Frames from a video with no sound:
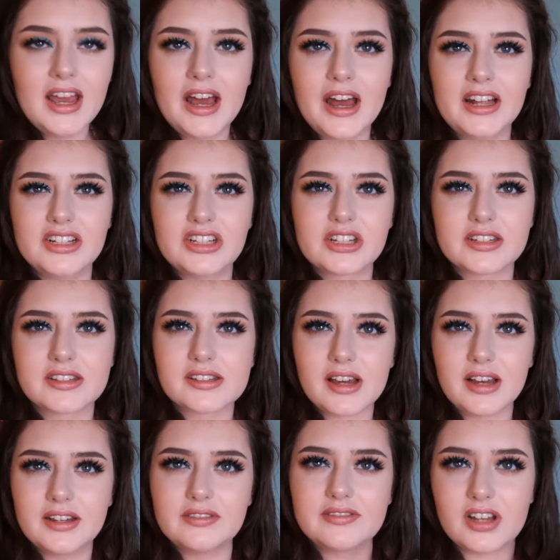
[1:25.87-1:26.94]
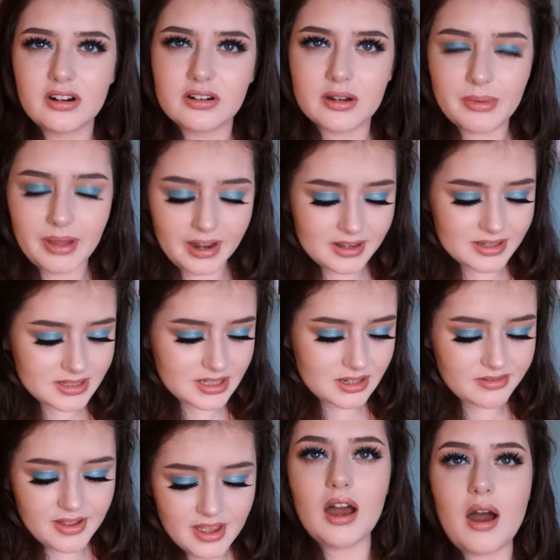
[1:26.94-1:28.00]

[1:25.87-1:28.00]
and just kind of talk about it and stuff.